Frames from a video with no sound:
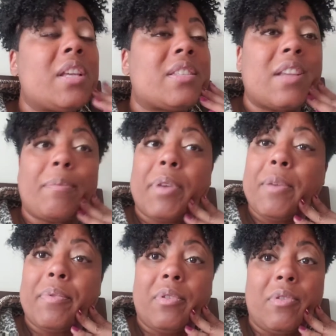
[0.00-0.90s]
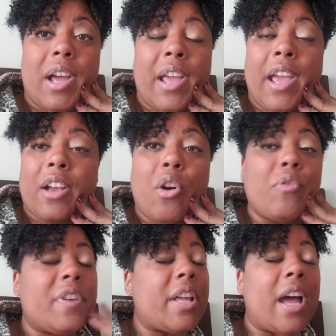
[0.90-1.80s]
Some people had
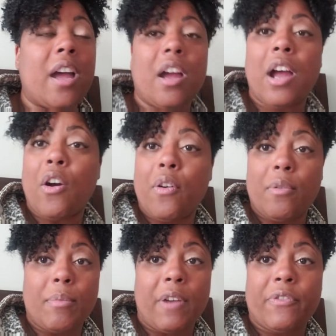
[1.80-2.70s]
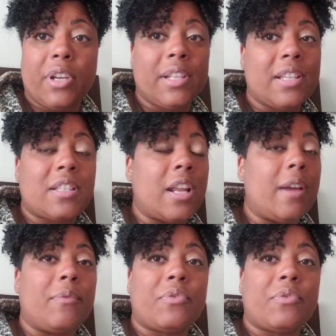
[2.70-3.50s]
COVID on my friend list that I